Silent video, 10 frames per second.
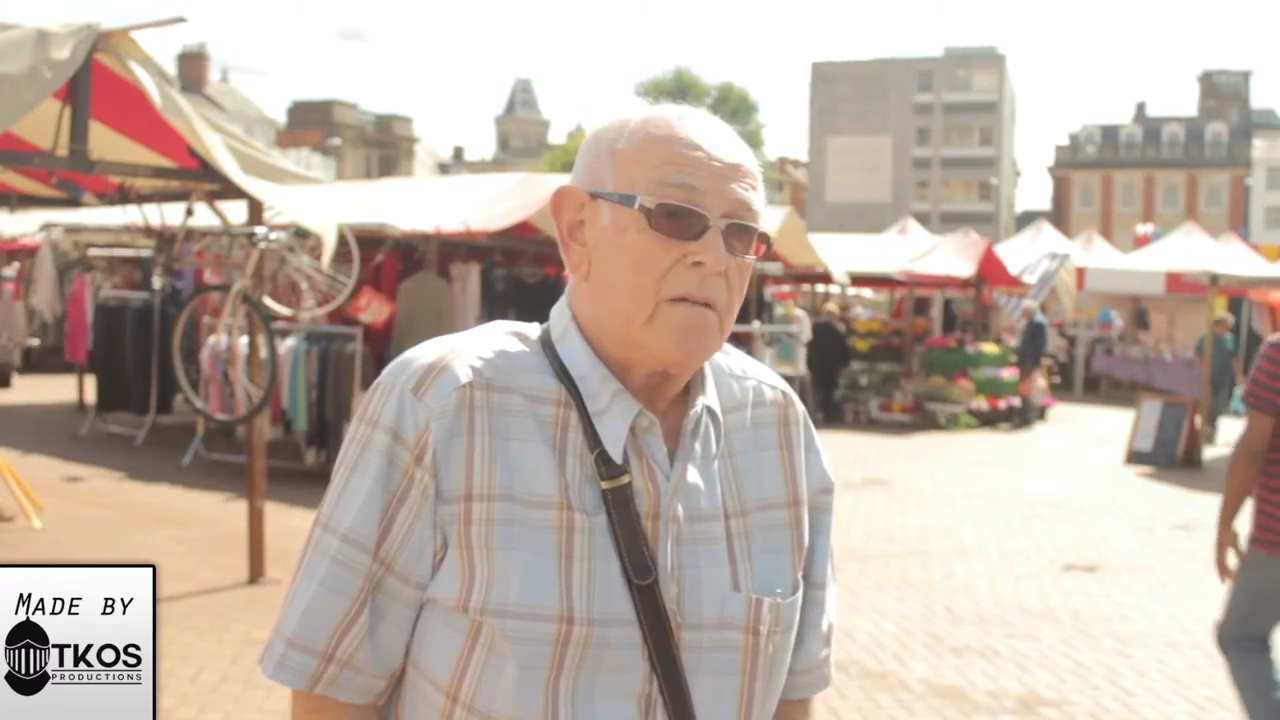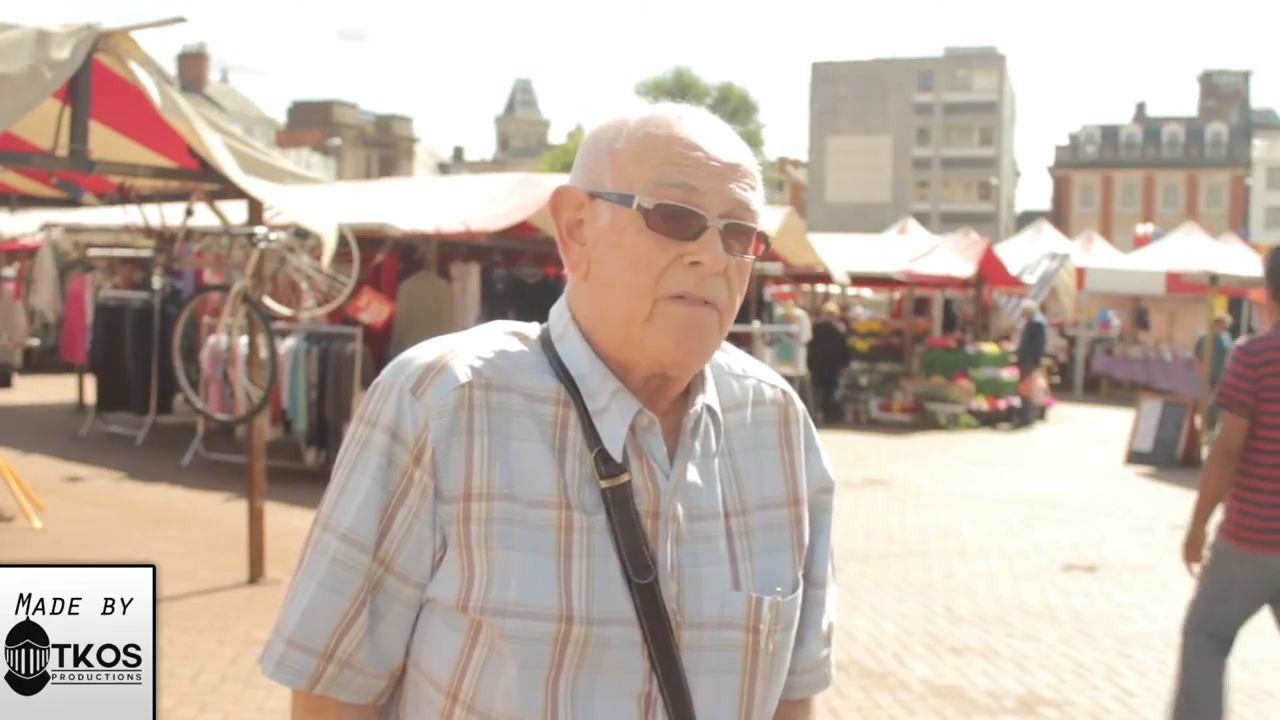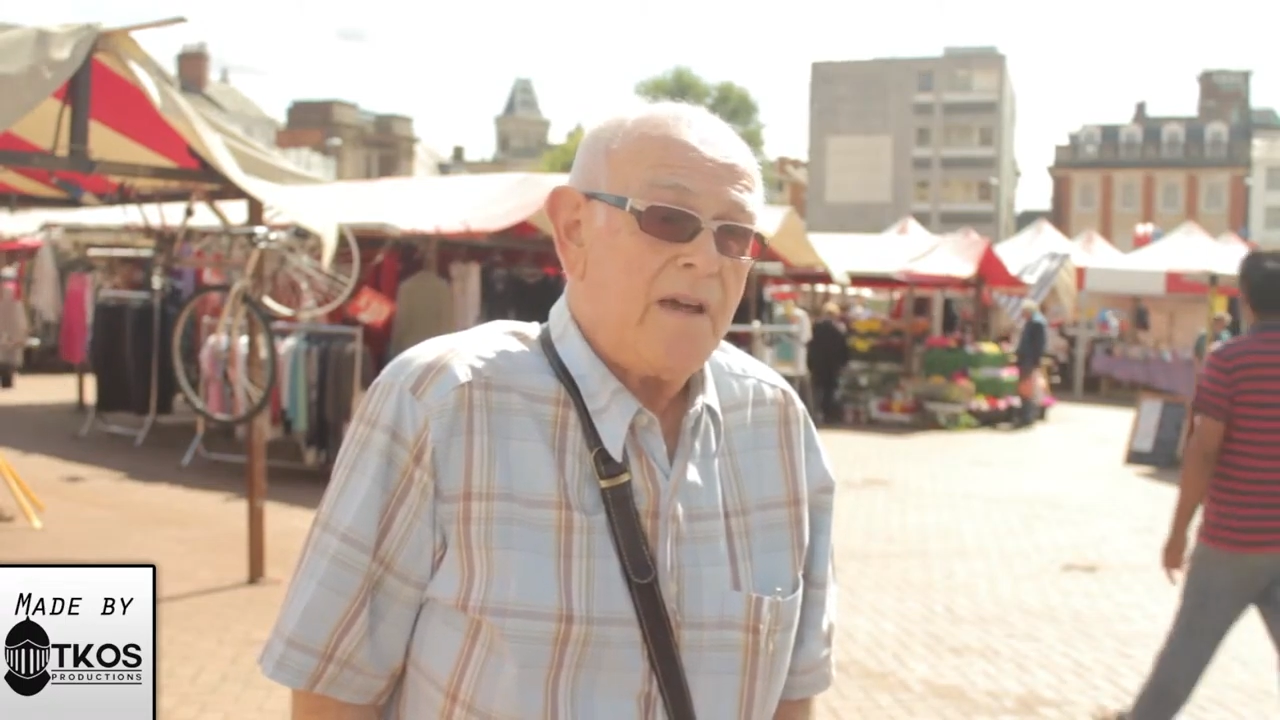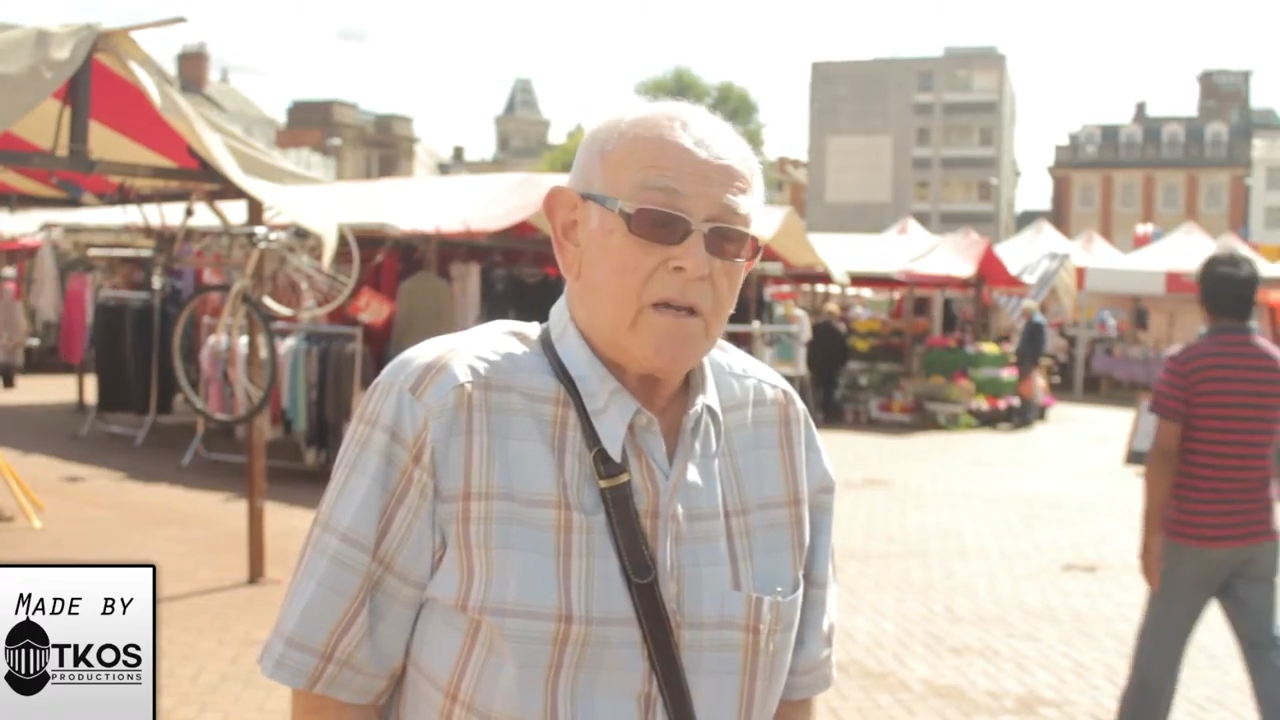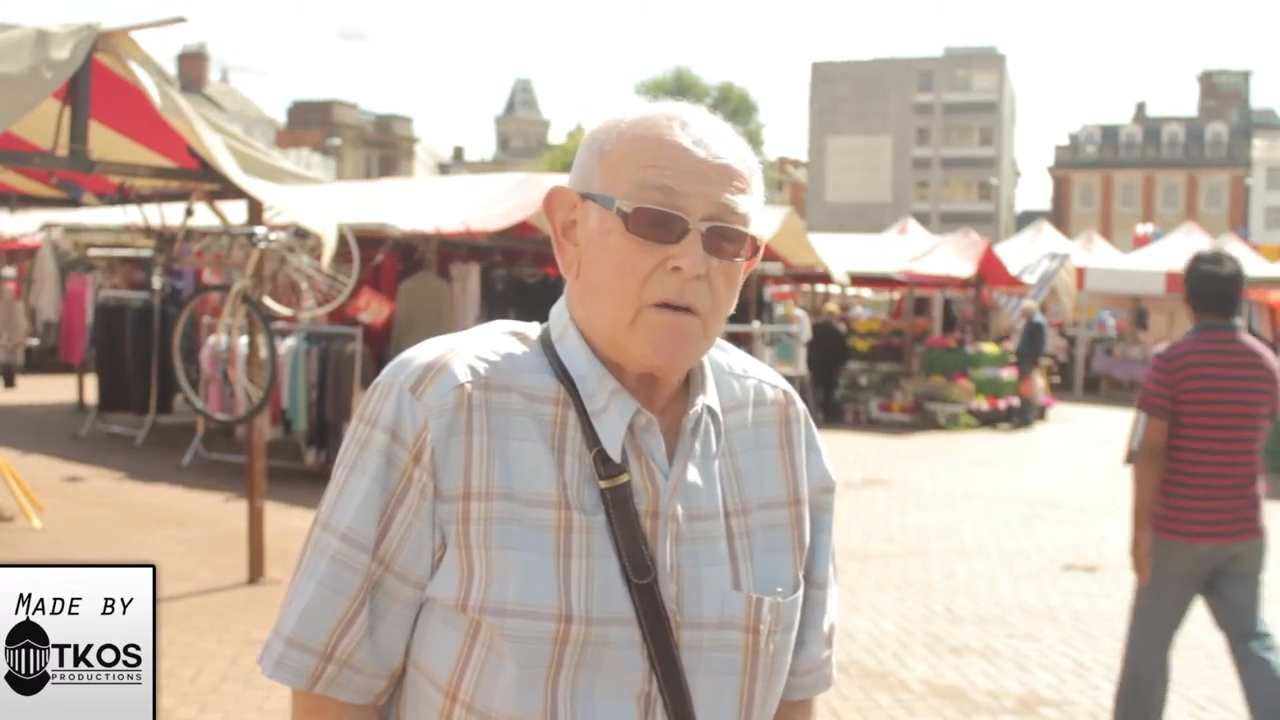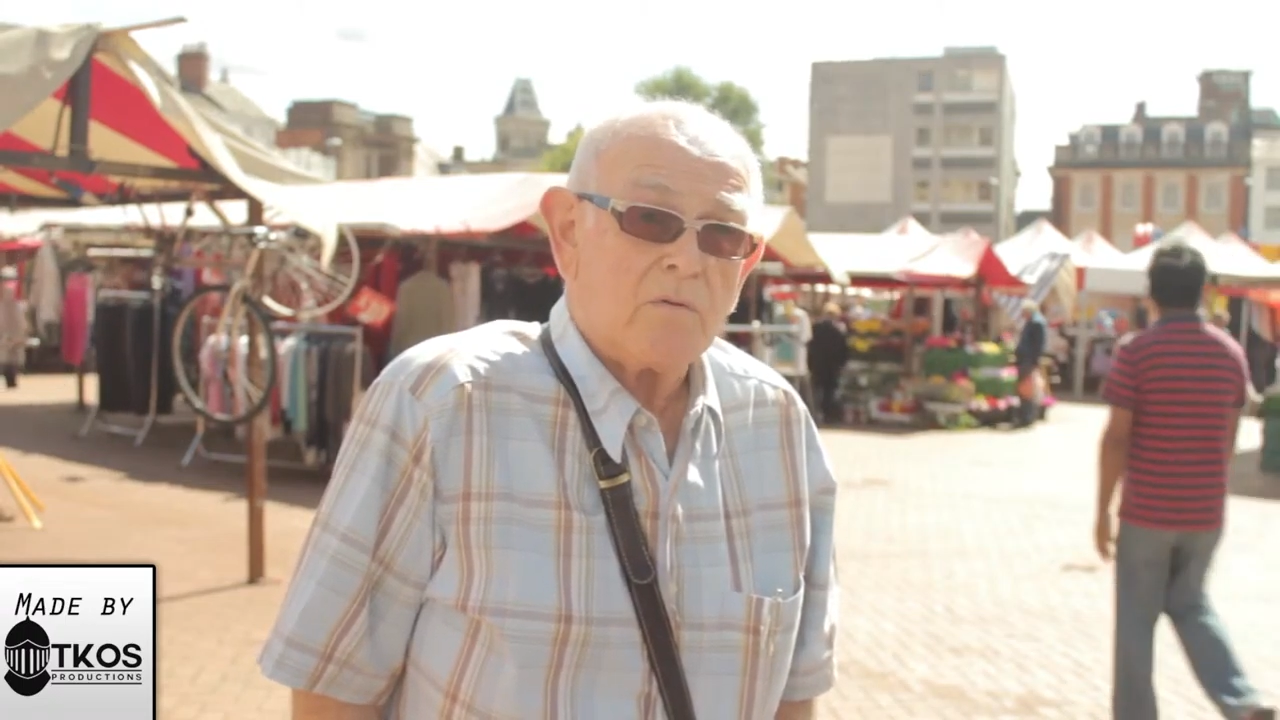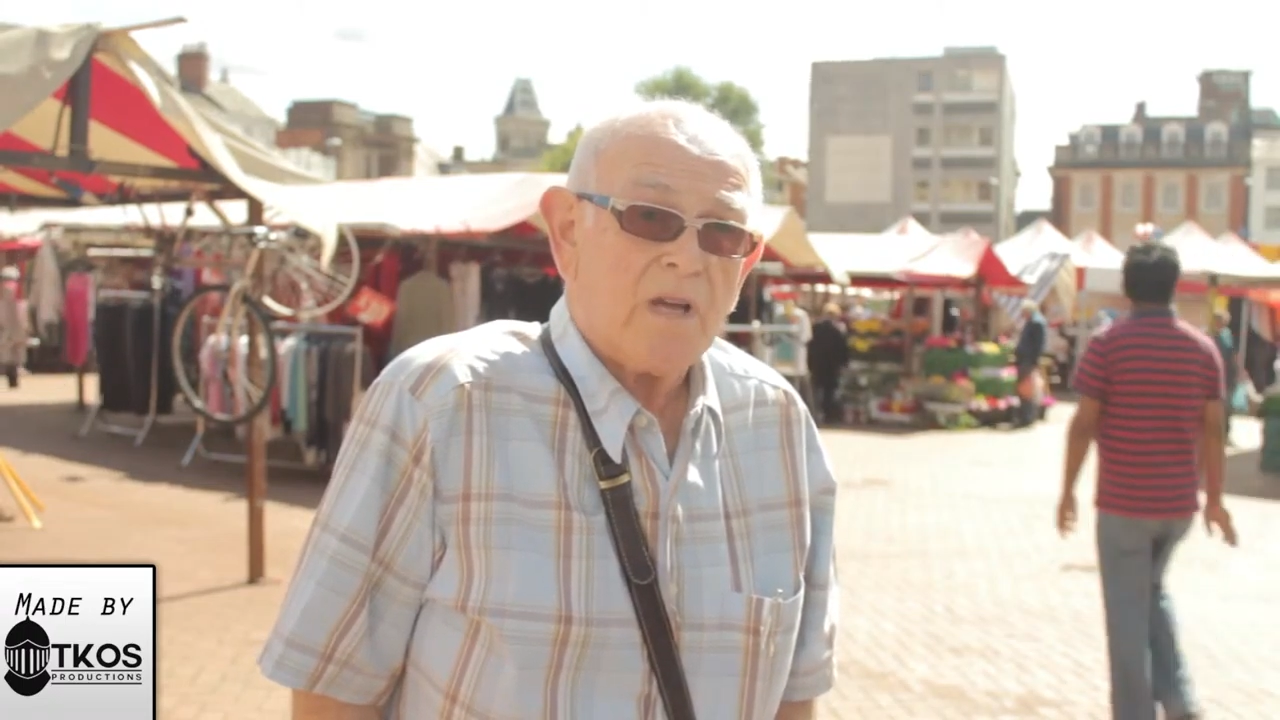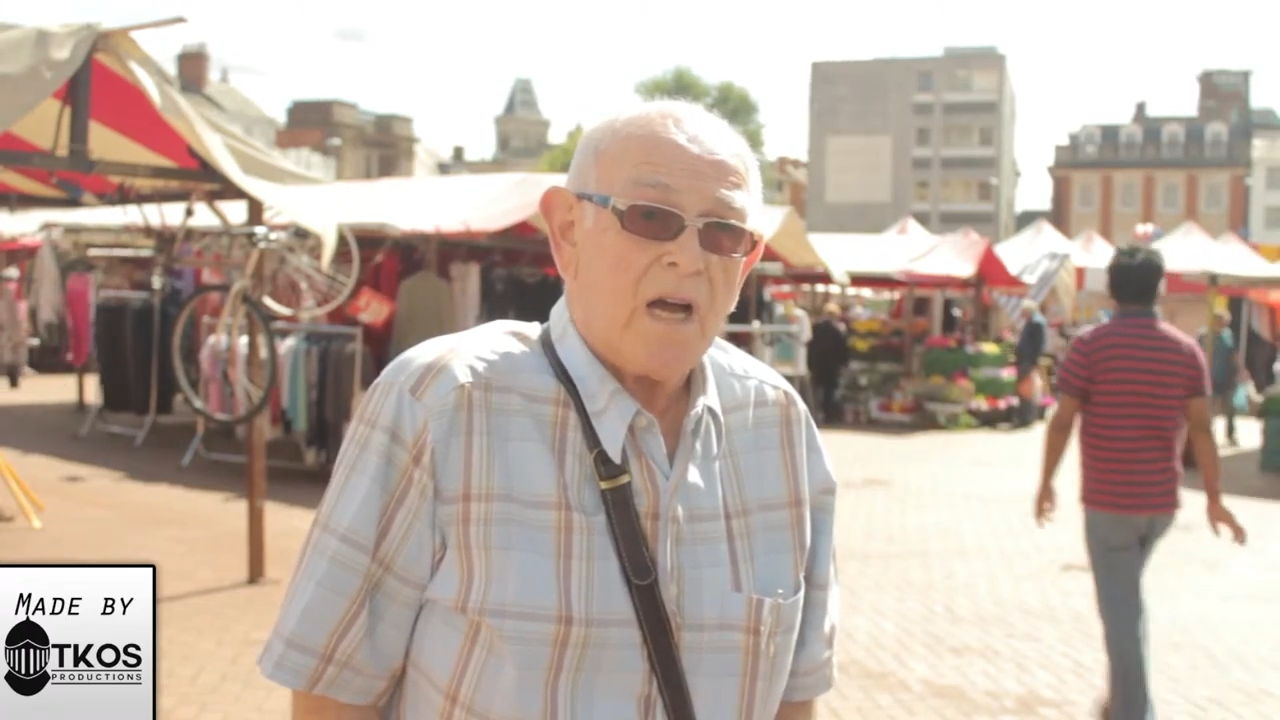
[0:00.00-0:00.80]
Vehicles